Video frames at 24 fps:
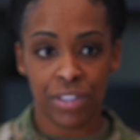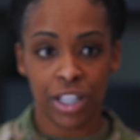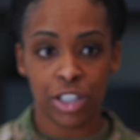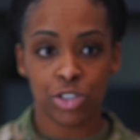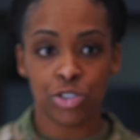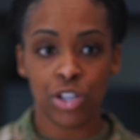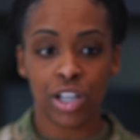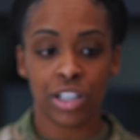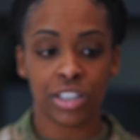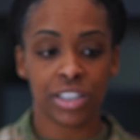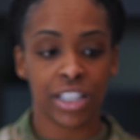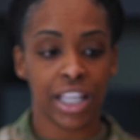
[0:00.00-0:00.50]
They're
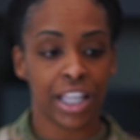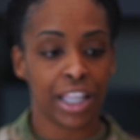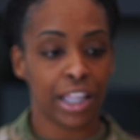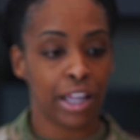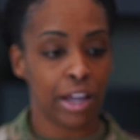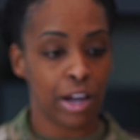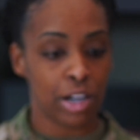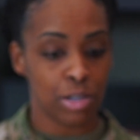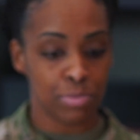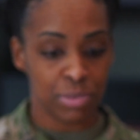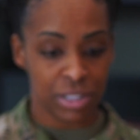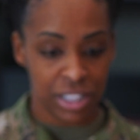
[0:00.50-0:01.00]
trying to take
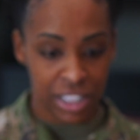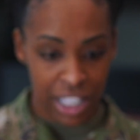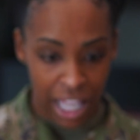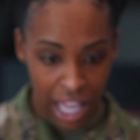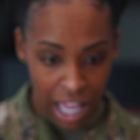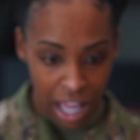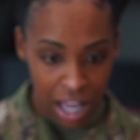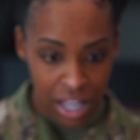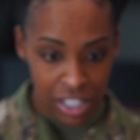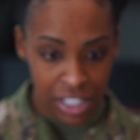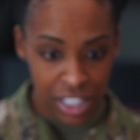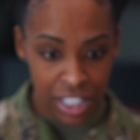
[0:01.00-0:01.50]
care of the
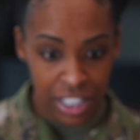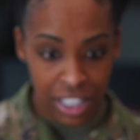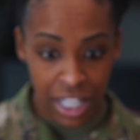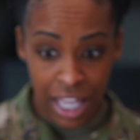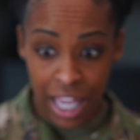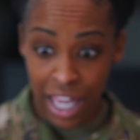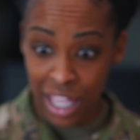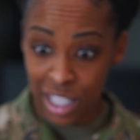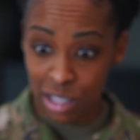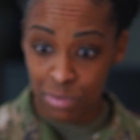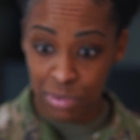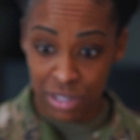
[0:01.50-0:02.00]
battalion,
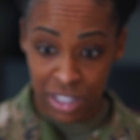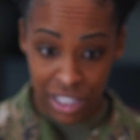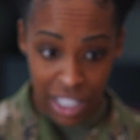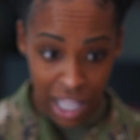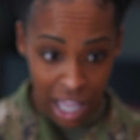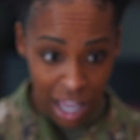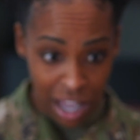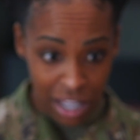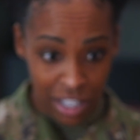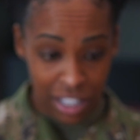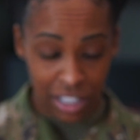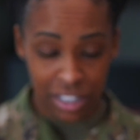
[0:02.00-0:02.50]
and the
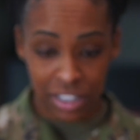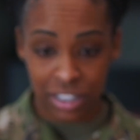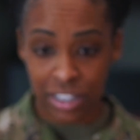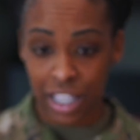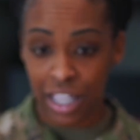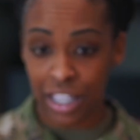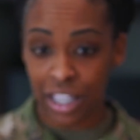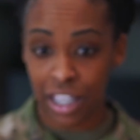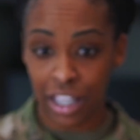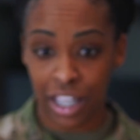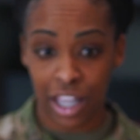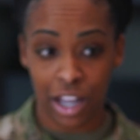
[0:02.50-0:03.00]
battalion is
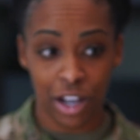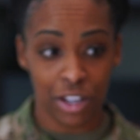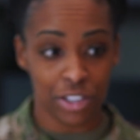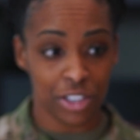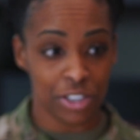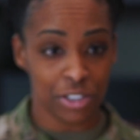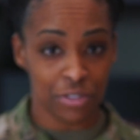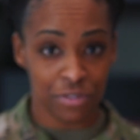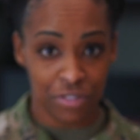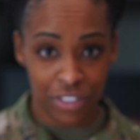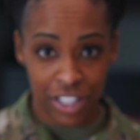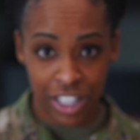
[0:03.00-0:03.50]
taking care of
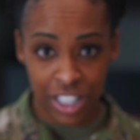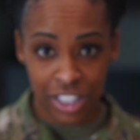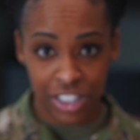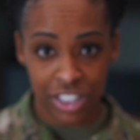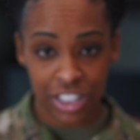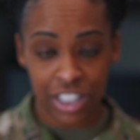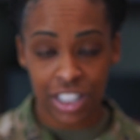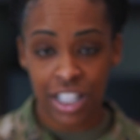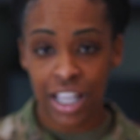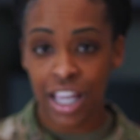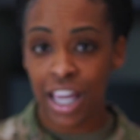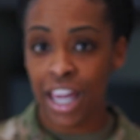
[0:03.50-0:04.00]
the
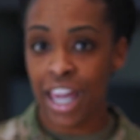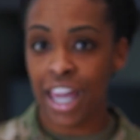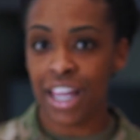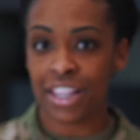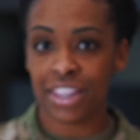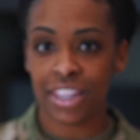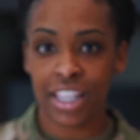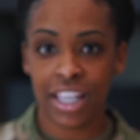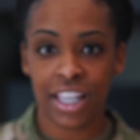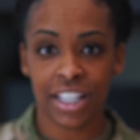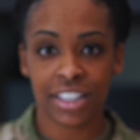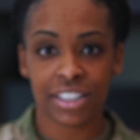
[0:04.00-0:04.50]
division
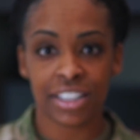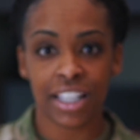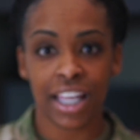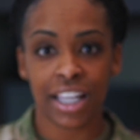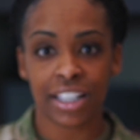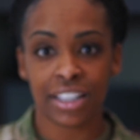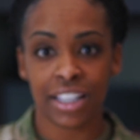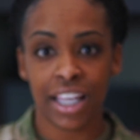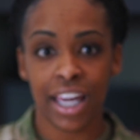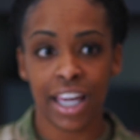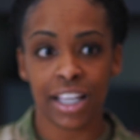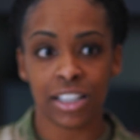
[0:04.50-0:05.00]
and things
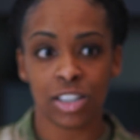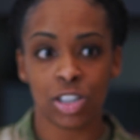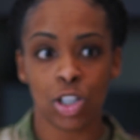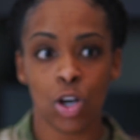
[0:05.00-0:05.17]
like that.